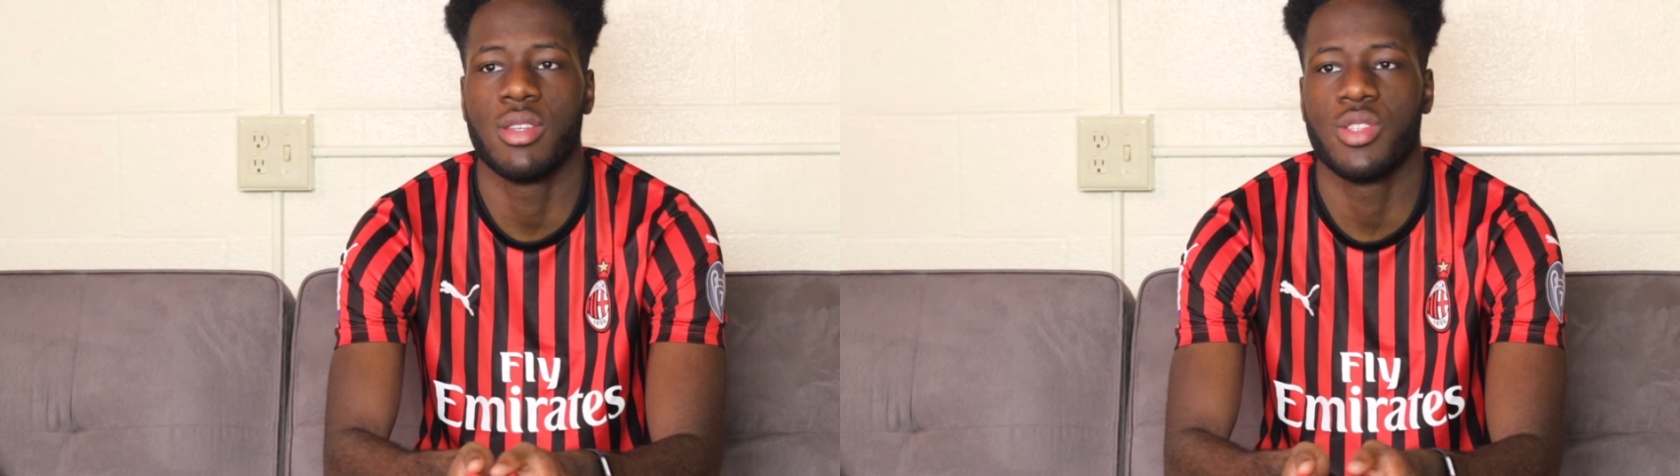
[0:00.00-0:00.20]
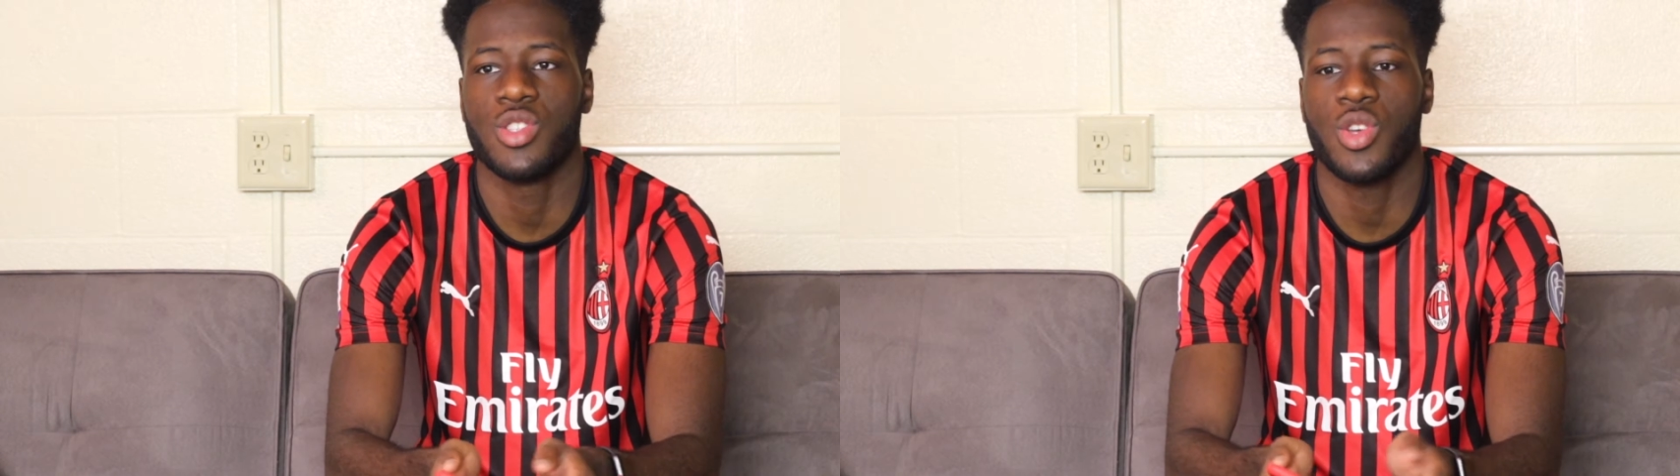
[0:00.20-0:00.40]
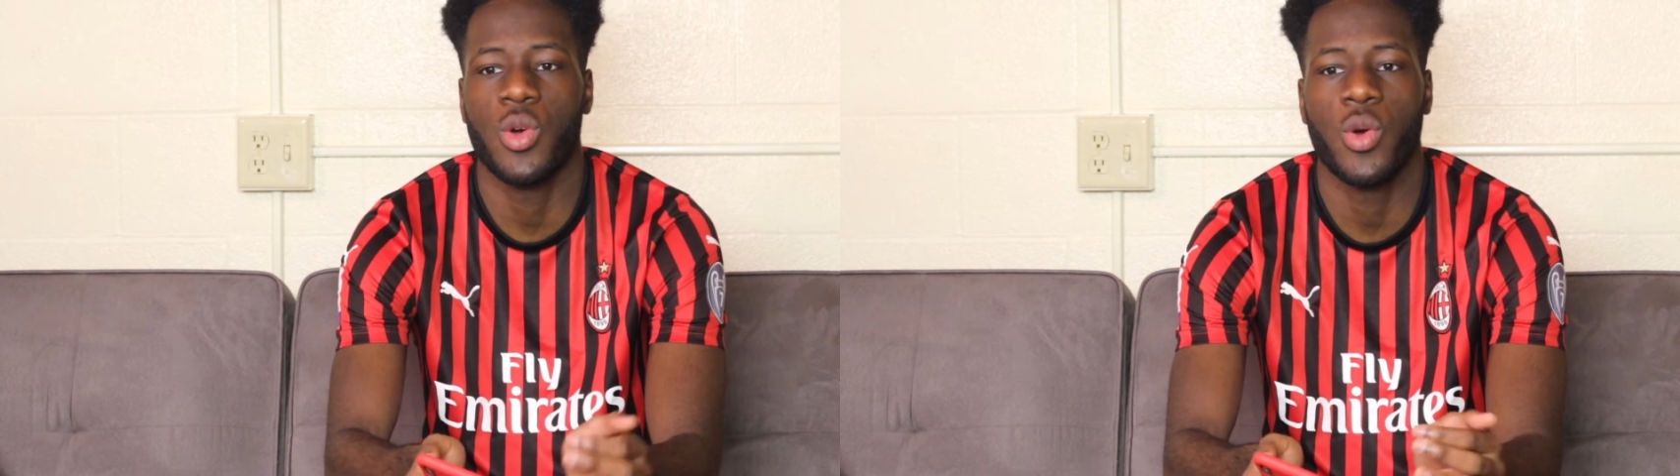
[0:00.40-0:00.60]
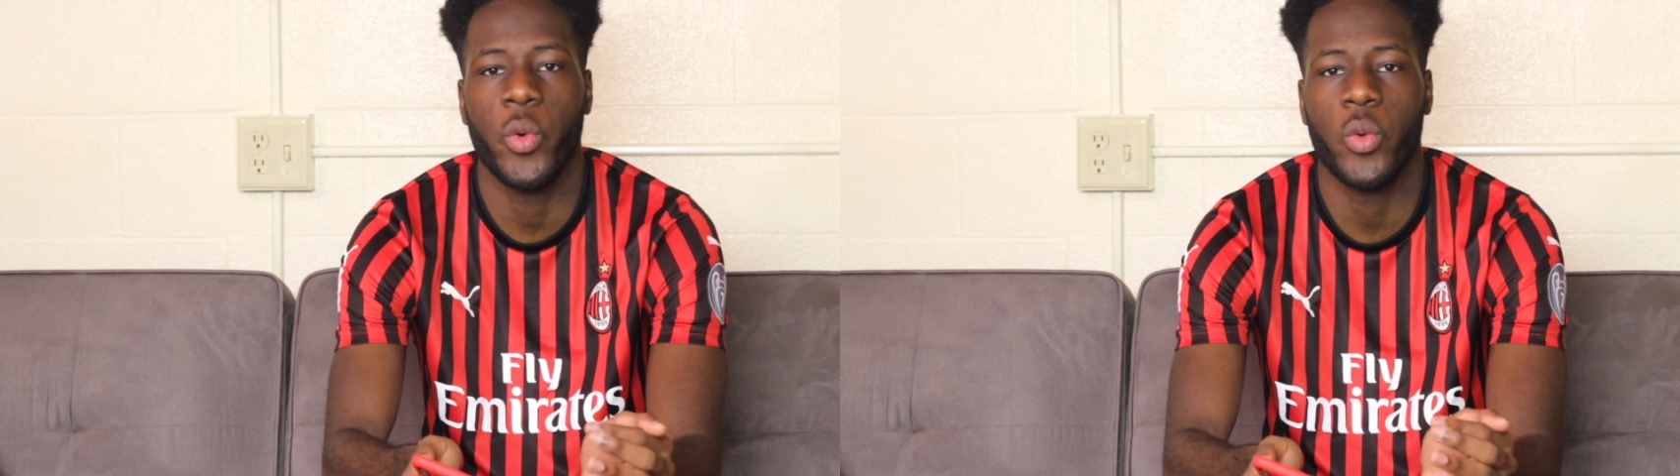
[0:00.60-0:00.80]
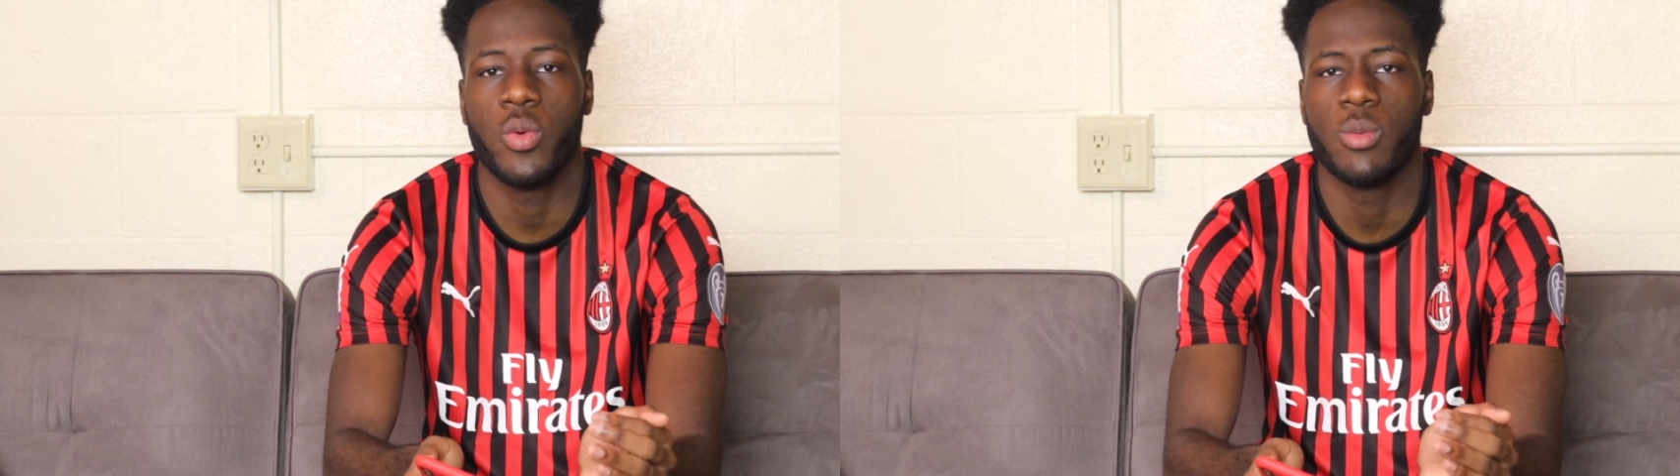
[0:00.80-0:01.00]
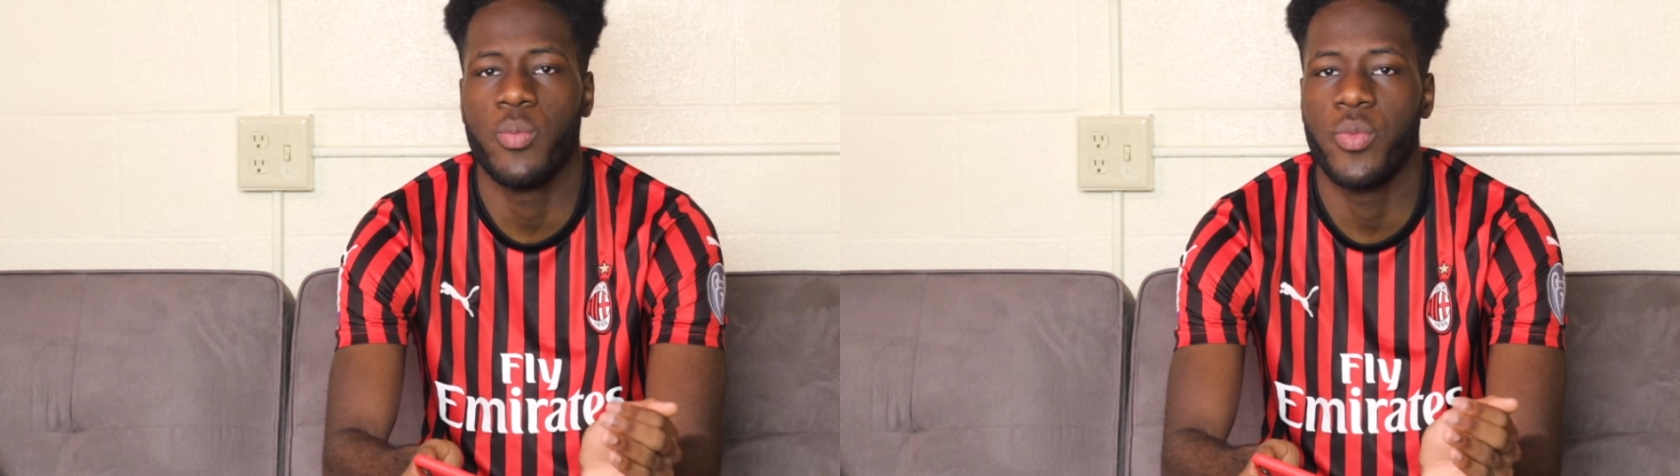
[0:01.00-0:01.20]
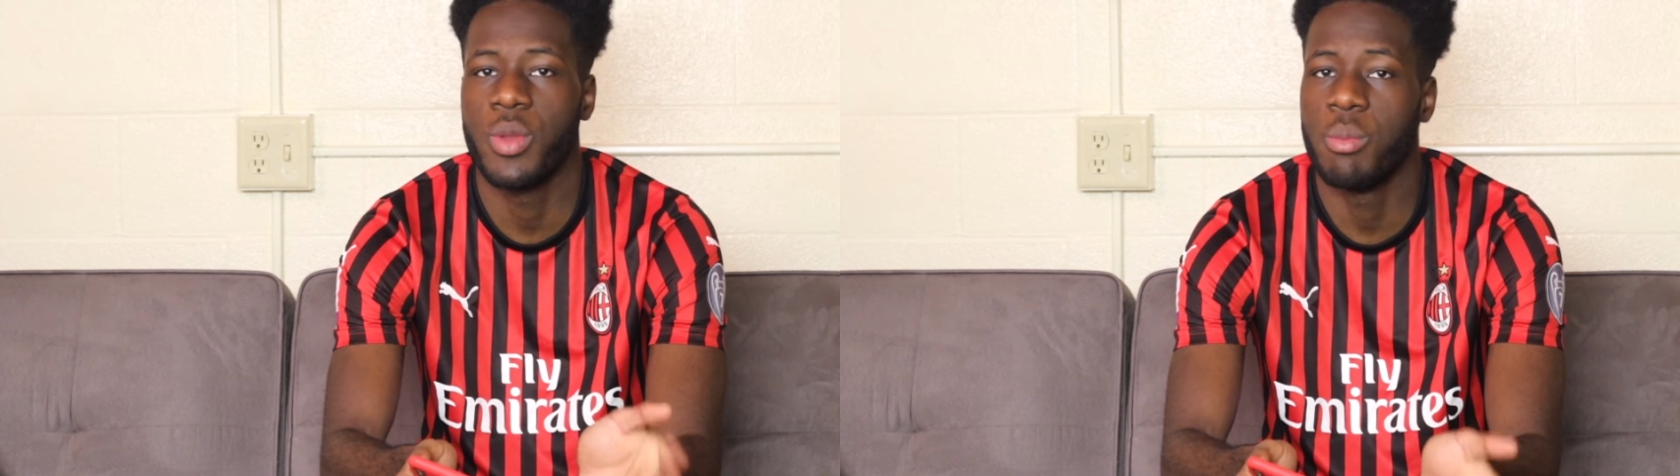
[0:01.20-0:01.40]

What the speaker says: So the